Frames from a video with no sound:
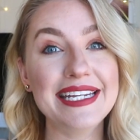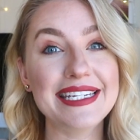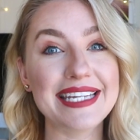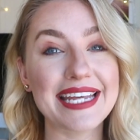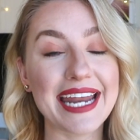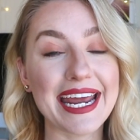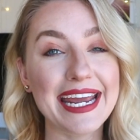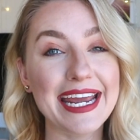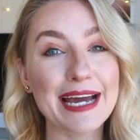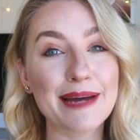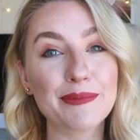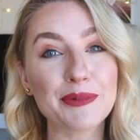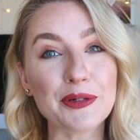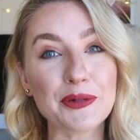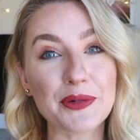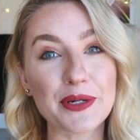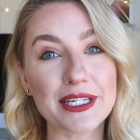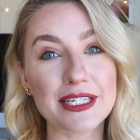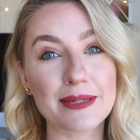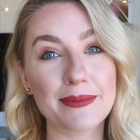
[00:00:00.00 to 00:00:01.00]
Today I'm
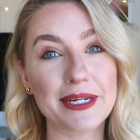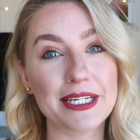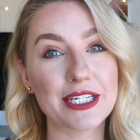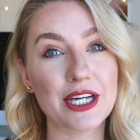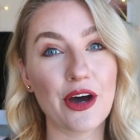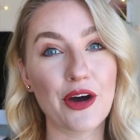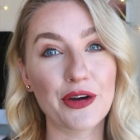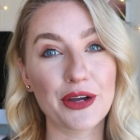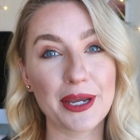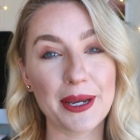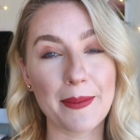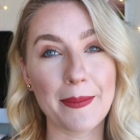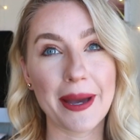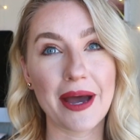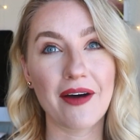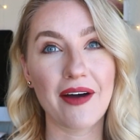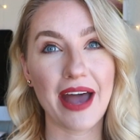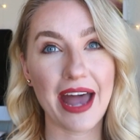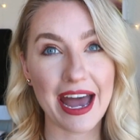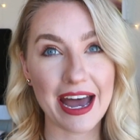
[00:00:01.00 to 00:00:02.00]
going to be talking
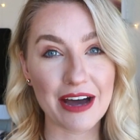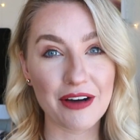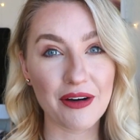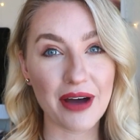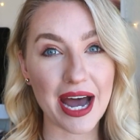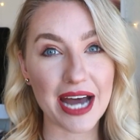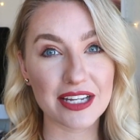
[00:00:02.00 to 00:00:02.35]
about how